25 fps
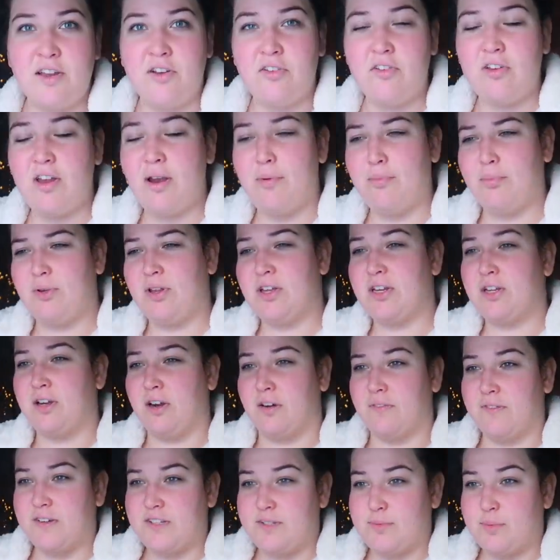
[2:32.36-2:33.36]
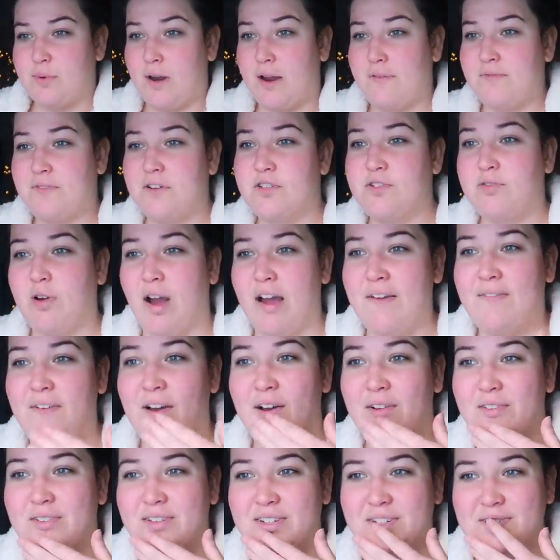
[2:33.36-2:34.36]
Usually I'm really nervous when I have to drive
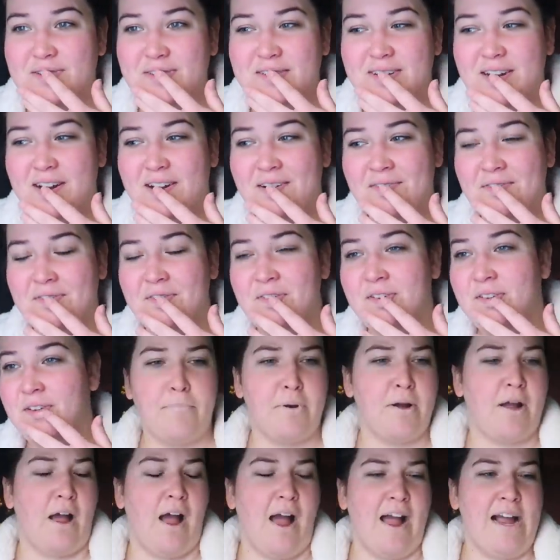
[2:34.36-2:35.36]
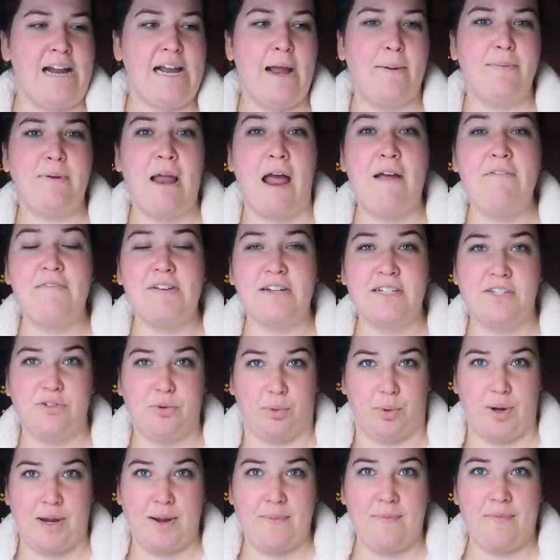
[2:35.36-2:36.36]
out and do stuff, but I kept having
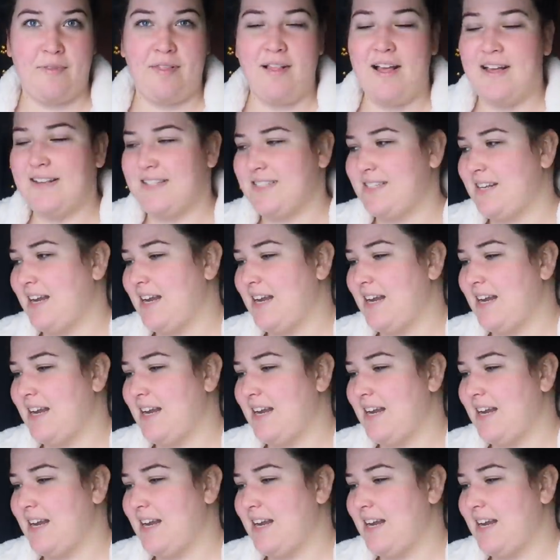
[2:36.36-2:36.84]
dreams last